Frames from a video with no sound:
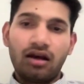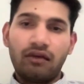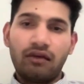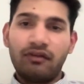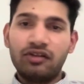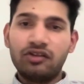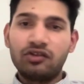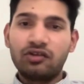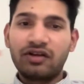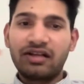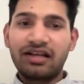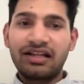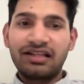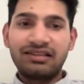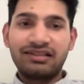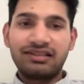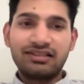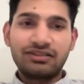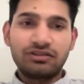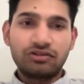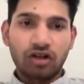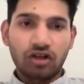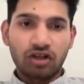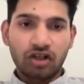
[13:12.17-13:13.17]
When you get
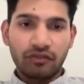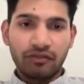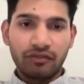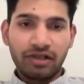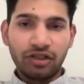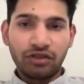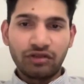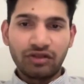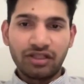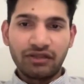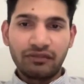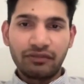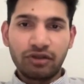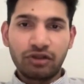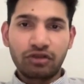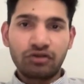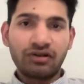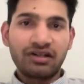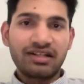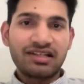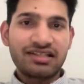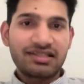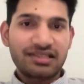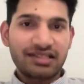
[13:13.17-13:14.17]
this document, you'll be able
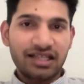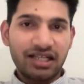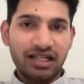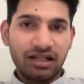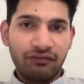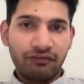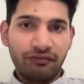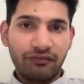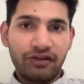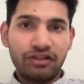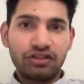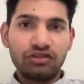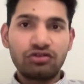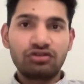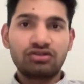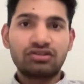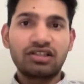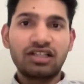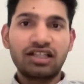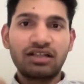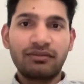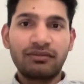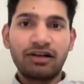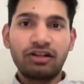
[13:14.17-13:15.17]
to understand. When you
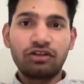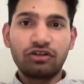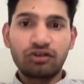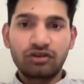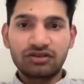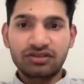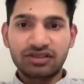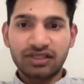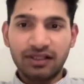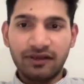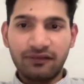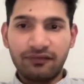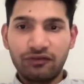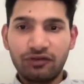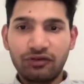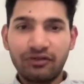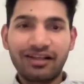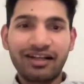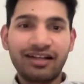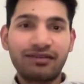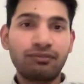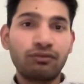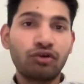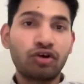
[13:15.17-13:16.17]
study by yourself,
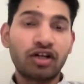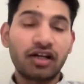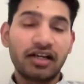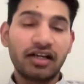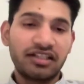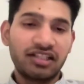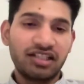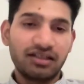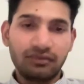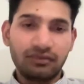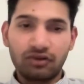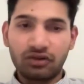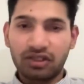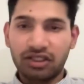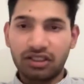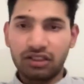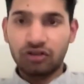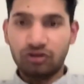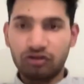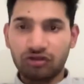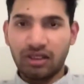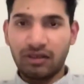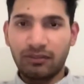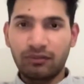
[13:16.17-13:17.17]
you'll get more idea about
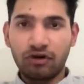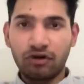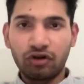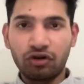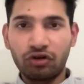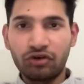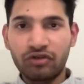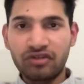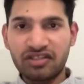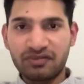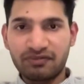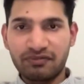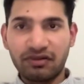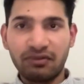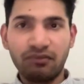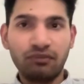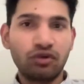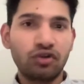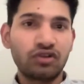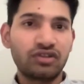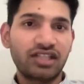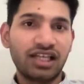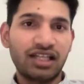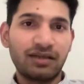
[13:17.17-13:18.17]
it. So I'm not going to spend
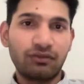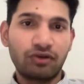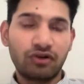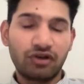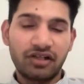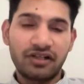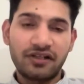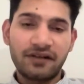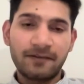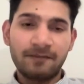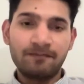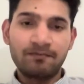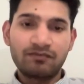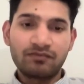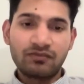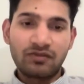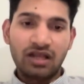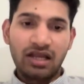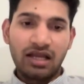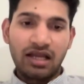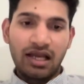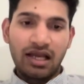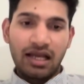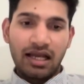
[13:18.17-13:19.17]
more time on it.
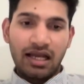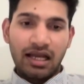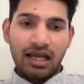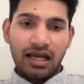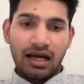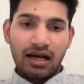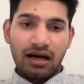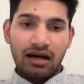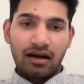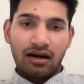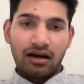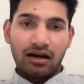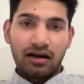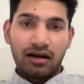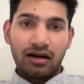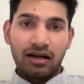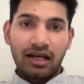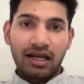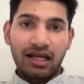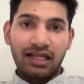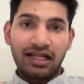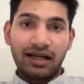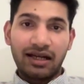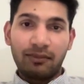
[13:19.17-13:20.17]

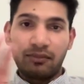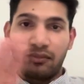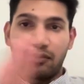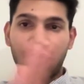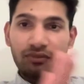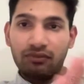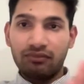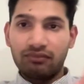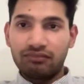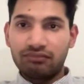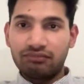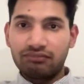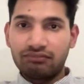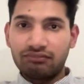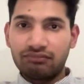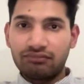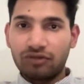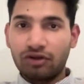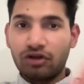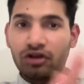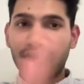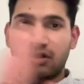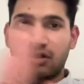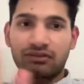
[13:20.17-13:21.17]
And I'm
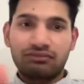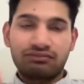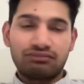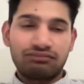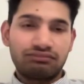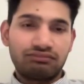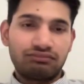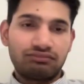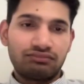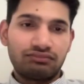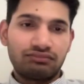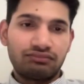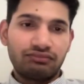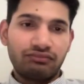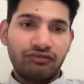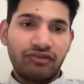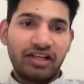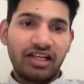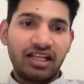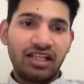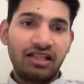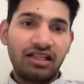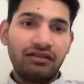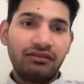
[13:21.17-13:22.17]
not
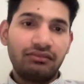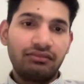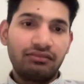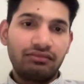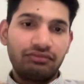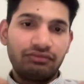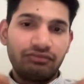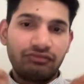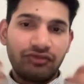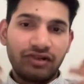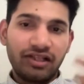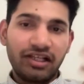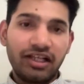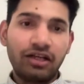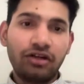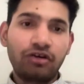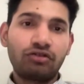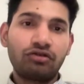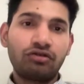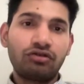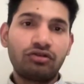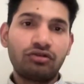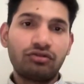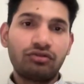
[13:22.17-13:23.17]
very
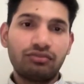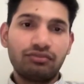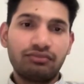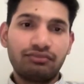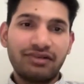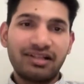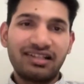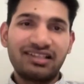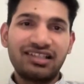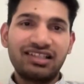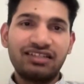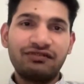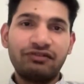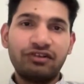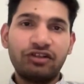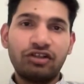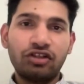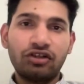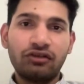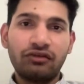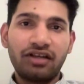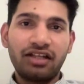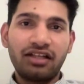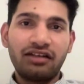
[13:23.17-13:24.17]
willing to make this
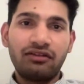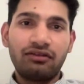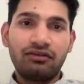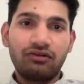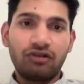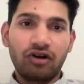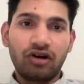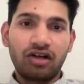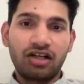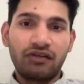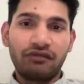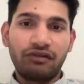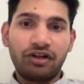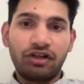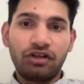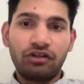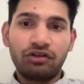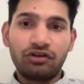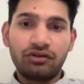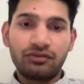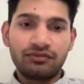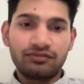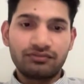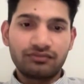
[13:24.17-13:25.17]
video very longer
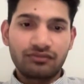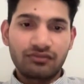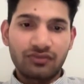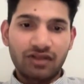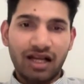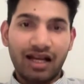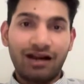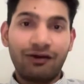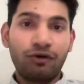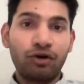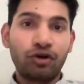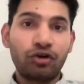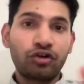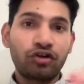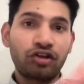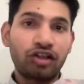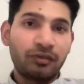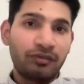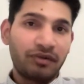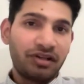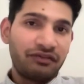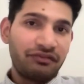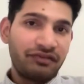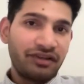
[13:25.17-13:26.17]
video. I want to
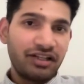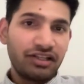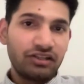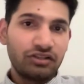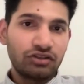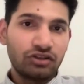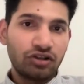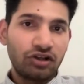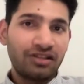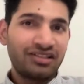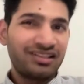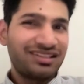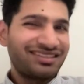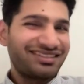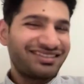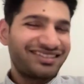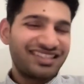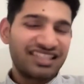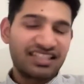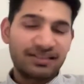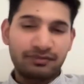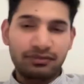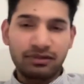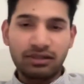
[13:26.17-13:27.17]
keep it very short and
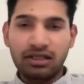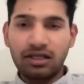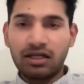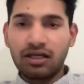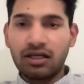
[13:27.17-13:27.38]
crisp.